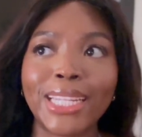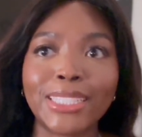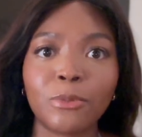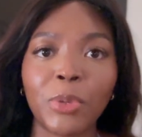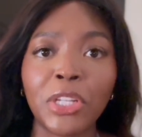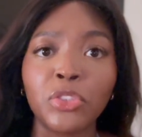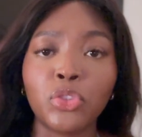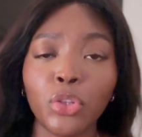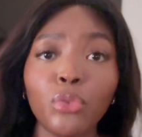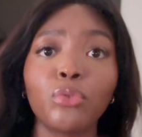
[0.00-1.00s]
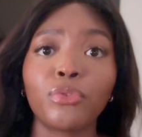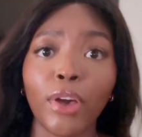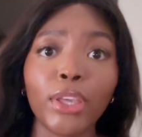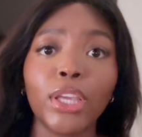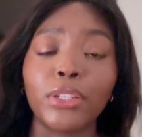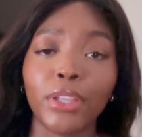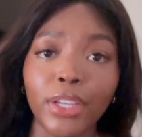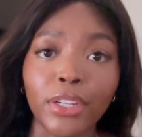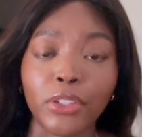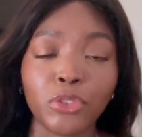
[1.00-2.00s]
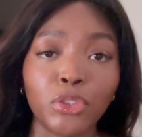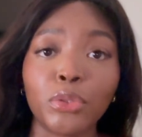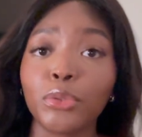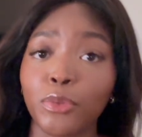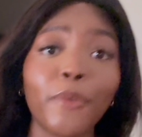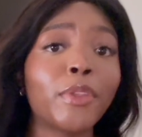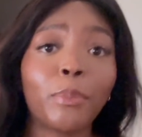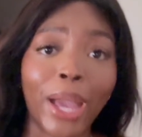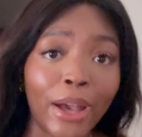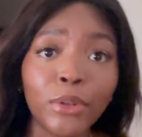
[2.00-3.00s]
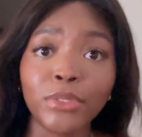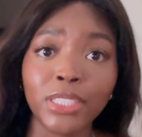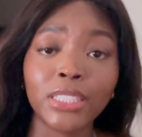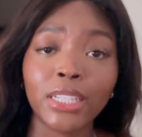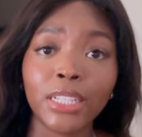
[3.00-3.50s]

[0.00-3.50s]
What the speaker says: It's been 2 fucking years to lose 50 pounds.